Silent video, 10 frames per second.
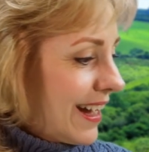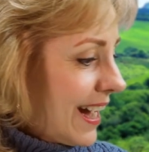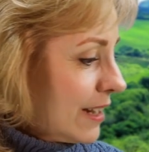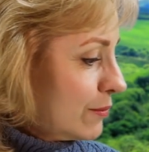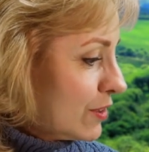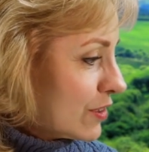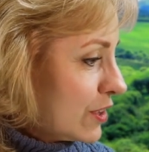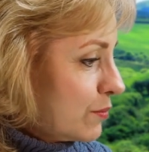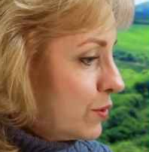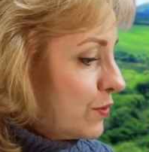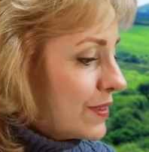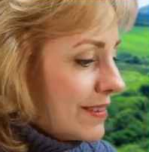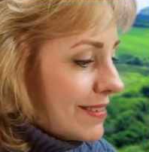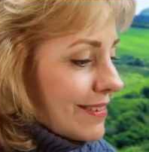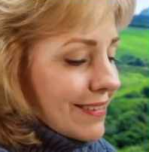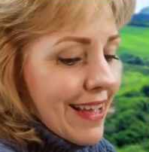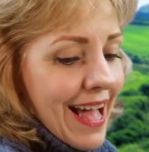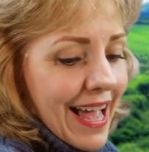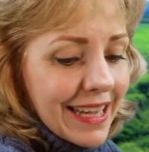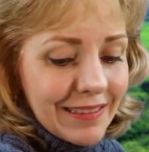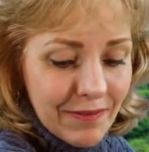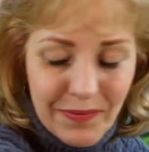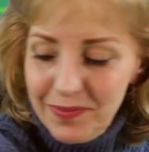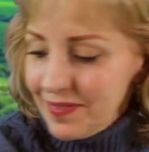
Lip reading: I'm just gonna move this aside